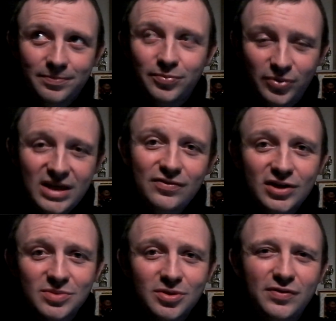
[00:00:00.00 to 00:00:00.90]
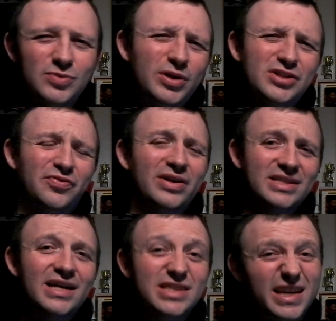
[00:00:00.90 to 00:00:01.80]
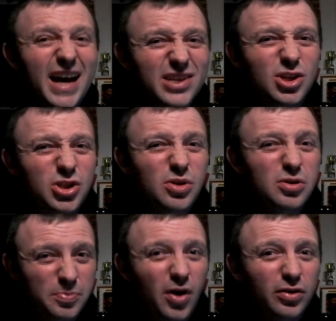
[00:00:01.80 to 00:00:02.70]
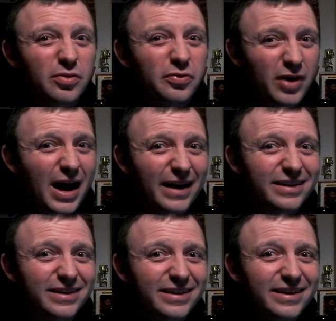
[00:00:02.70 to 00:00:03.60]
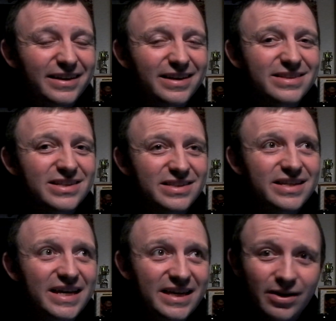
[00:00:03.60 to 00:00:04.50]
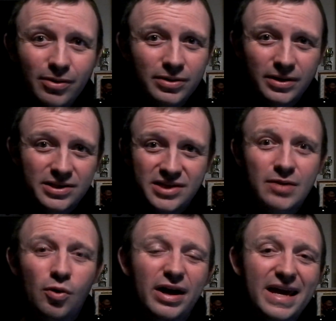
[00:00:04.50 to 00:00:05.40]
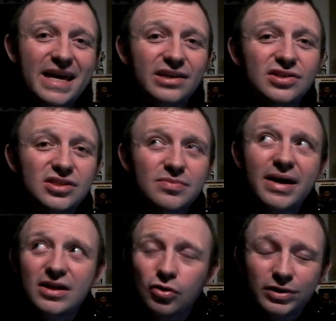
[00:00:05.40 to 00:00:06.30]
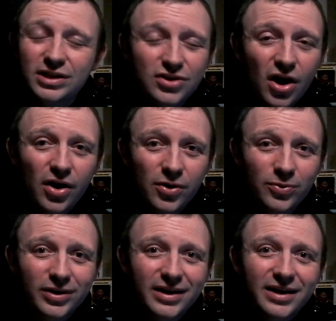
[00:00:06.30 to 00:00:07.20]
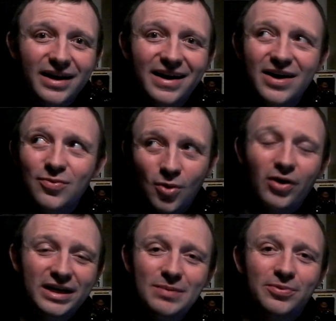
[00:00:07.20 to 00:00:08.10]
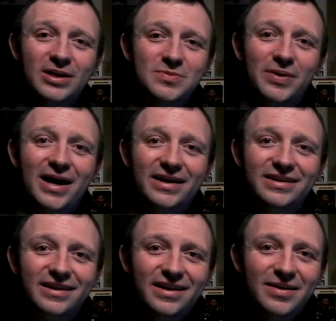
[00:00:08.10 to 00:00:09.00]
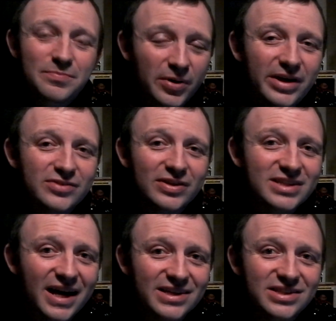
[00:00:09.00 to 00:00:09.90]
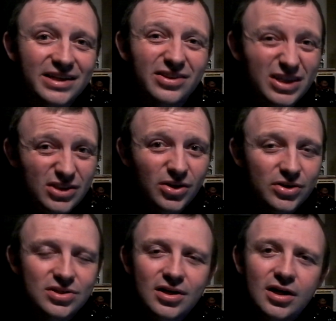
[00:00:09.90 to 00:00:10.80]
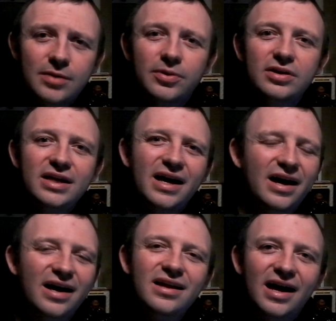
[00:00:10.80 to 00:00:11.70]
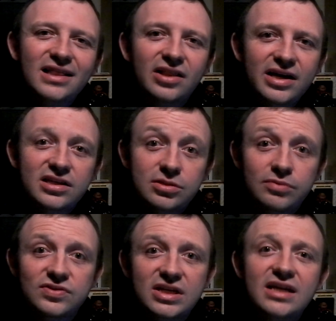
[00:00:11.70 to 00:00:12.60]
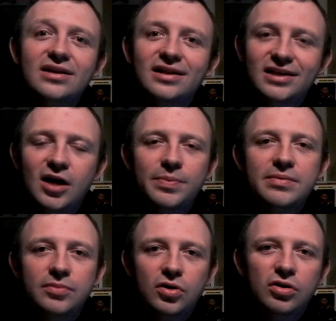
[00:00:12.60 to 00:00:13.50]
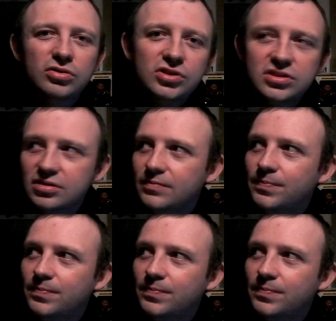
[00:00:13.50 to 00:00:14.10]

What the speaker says: previous movies, which is fantastic as a huge Bond fan to see. And I won't say what it is, you may already know what he brings back, but it's fantastic that he does. But yeah, I'd like to have seen a little bit more, just